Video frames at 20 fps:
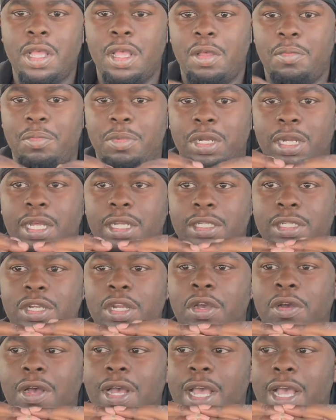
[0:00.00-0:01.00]
but I
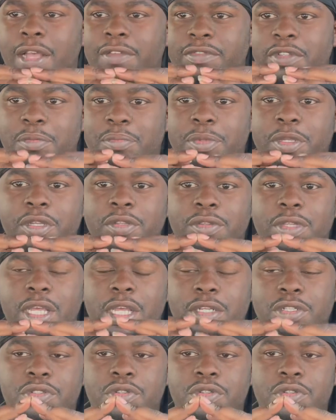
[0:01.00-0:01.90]
know I have to build that